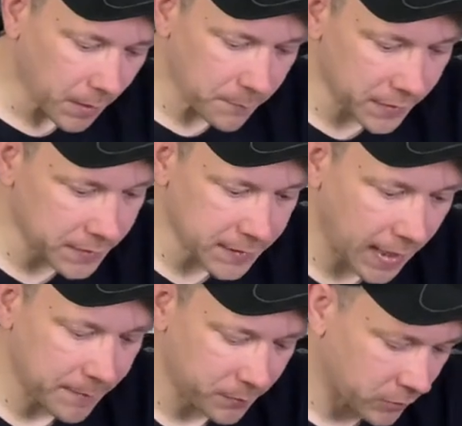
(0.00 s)
but the
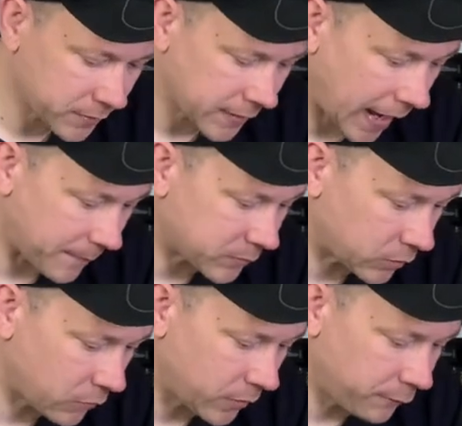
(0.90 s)
tape looks
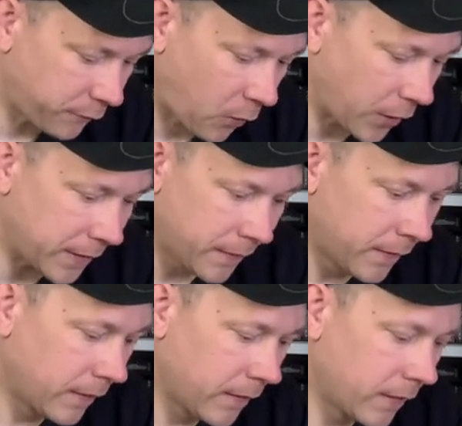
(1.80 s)
absolutely fine.
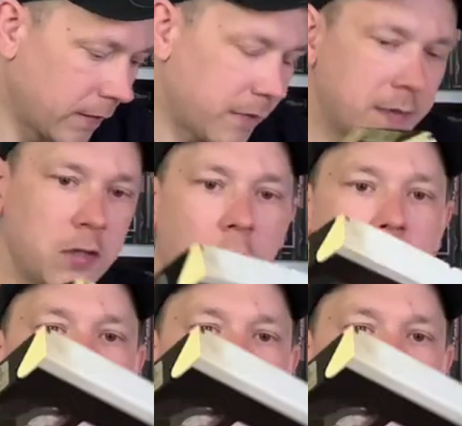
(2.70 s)
There's no